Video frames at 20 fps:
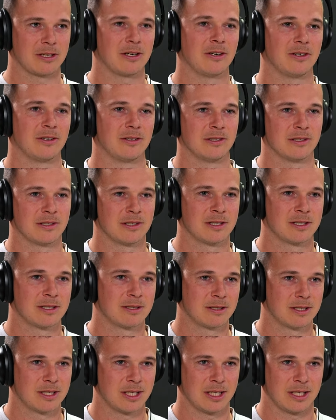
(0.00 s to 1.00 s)
cons
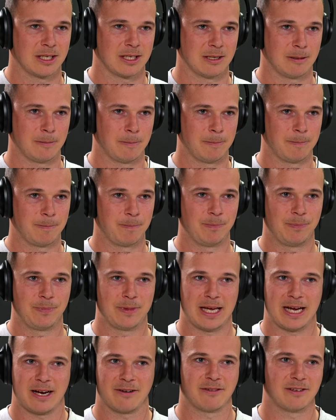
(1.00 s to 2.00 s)
uh-huh. to
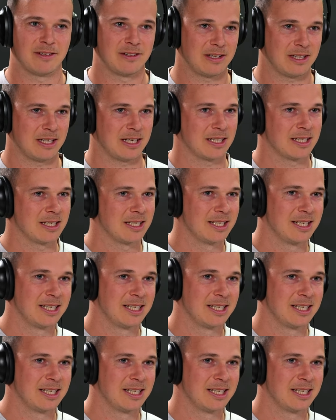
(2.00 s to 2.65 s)
everything.